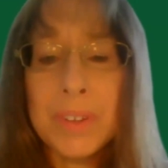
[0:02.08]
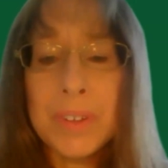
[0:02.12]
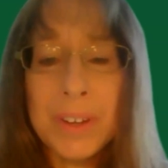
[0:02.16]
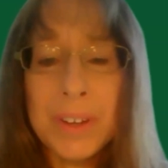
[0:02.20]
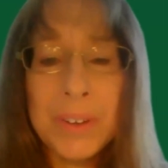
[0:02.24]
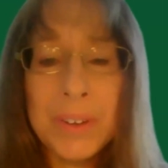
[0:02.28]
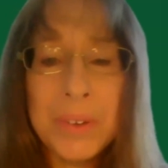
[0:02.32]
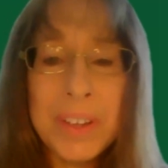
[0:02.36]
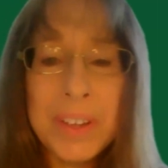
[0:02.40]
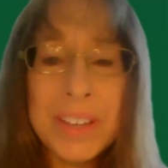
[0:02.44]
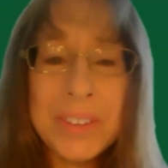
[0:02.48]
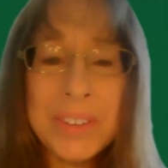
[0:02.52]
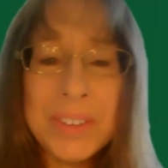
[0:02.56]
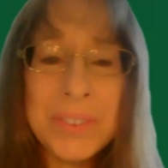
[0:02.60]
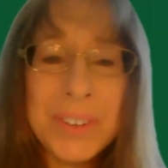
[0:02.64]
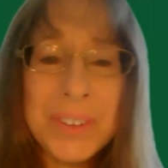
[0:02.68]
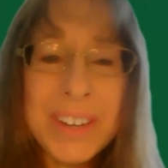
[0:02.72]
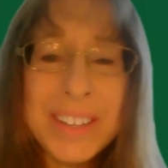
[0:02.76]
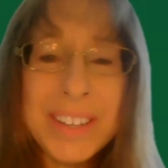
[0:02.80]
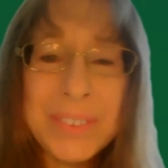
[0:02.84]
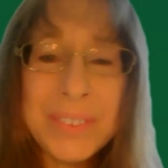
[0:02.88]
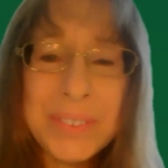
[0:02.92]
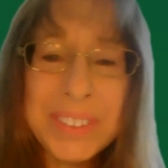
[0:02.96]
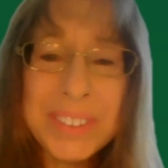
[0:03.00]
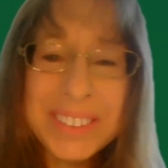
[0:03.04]
Okay,
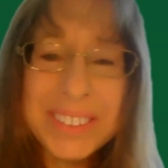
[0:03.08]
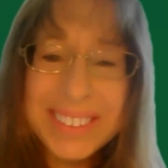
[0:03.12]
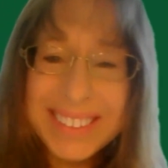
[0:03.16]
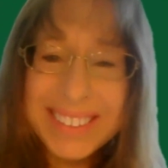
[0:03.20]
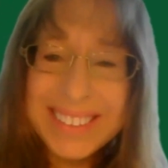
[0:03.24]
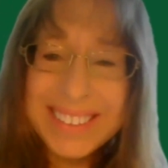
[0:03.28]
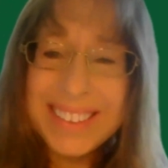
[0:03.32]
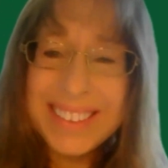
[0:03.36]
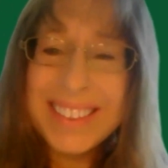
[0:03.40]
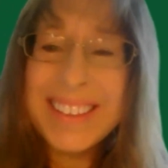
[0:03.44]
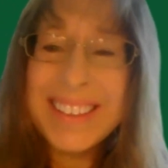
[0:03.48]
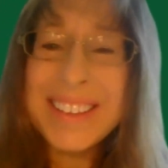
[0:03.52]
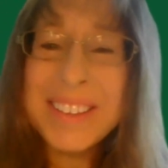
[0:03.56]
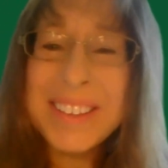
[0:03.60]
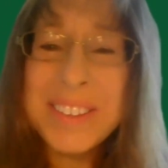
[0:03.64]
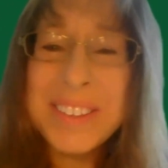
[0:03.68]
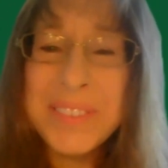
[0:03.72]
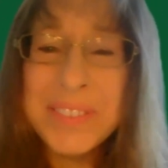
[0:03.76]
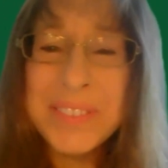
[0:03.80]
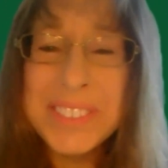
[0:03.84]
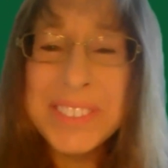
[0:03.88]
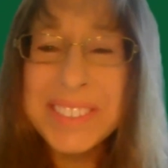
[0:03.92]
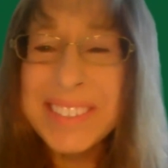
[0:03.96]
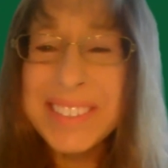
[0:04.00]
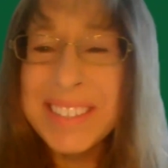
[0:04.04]
great. Well, again, thank you,
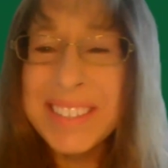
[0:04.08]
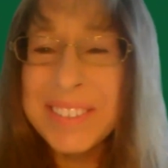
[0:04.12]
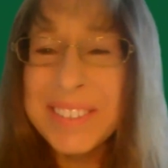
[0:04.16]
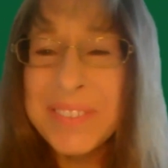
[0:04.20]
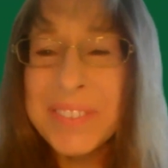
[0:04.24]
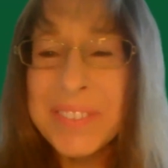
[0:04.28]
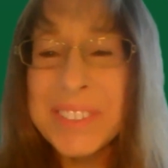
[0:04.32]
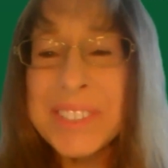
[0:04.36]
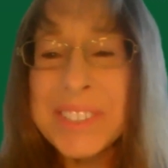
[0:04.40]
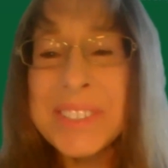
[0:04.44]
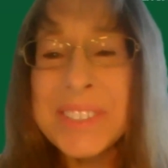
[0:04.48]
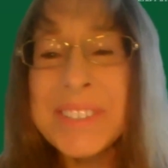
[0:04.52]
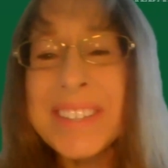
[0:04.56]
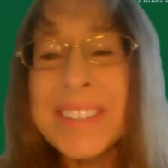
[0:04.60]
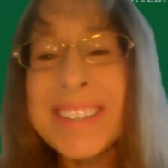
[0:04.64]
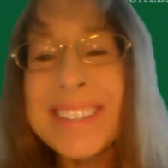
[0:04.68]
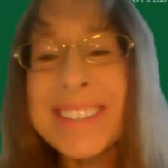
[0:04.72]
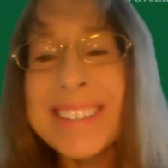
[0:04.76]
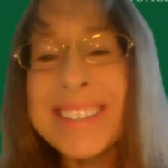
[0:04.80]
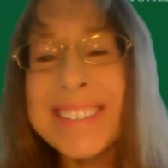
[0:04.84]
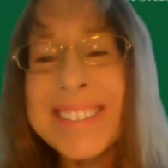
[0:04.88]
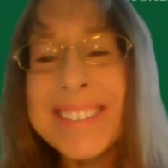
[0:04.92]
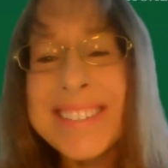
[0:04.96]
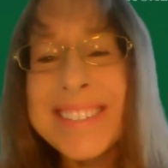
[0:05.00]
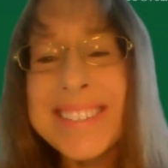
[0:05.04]
Janak, for
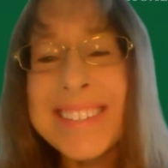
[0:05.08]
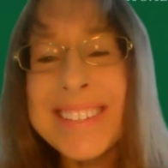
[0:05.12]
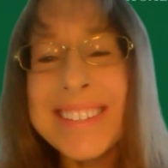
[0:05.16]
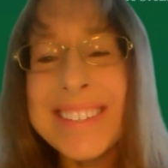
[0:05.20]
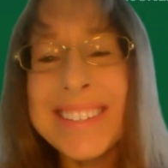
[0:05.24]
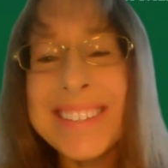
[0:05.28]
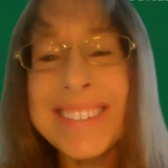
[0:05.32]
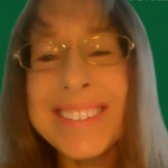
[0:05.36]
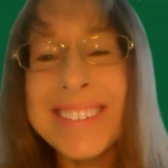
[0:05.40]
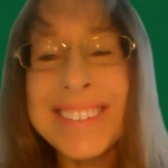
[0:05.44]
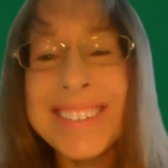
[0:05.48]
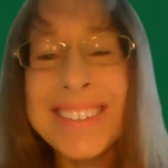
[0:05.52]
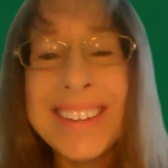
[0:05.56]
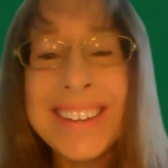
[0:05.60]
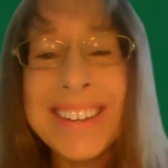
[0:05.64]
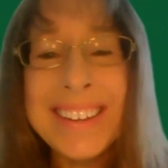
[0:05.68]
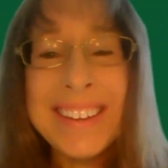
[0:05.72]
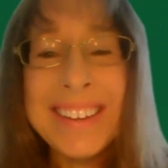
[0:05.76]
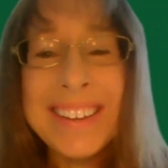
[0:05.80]
joining us here.